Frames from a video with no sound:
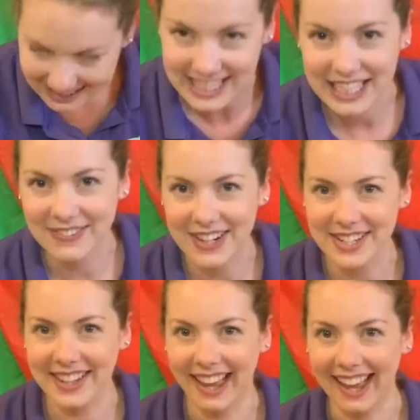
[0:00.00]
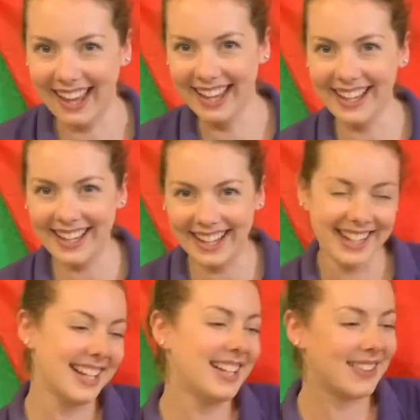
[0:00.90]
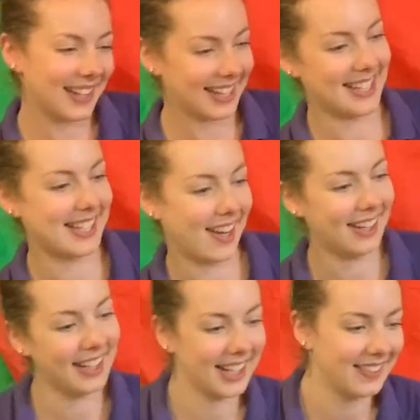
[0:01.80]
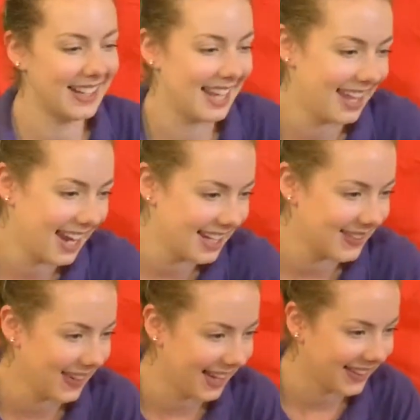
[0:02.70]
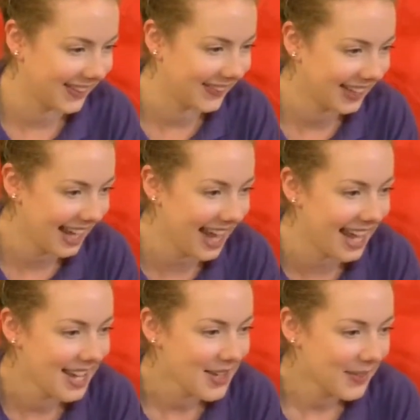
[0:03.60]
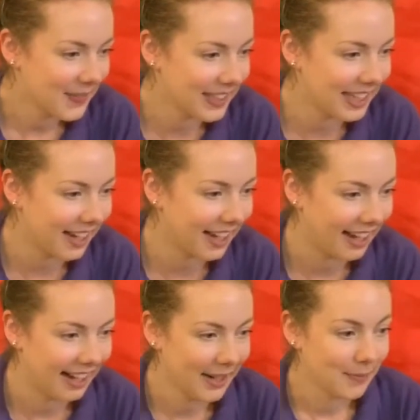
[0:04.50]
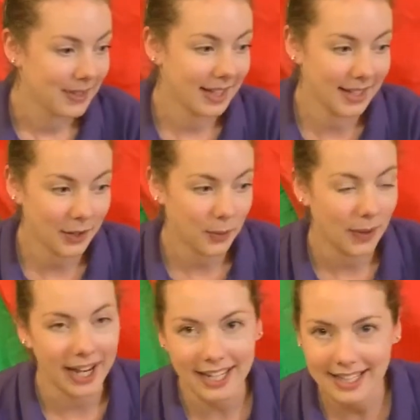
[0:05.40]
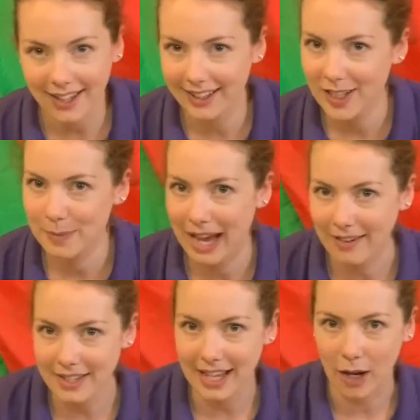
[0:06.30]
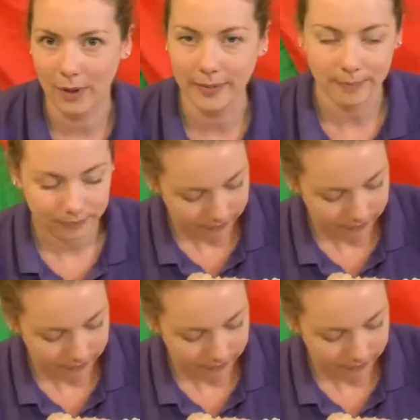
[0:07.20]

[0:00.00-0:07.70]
That's a good version of that. Then to shout a little hooray at the end as well. Okay, we are going to quieten it down a little bit after that one.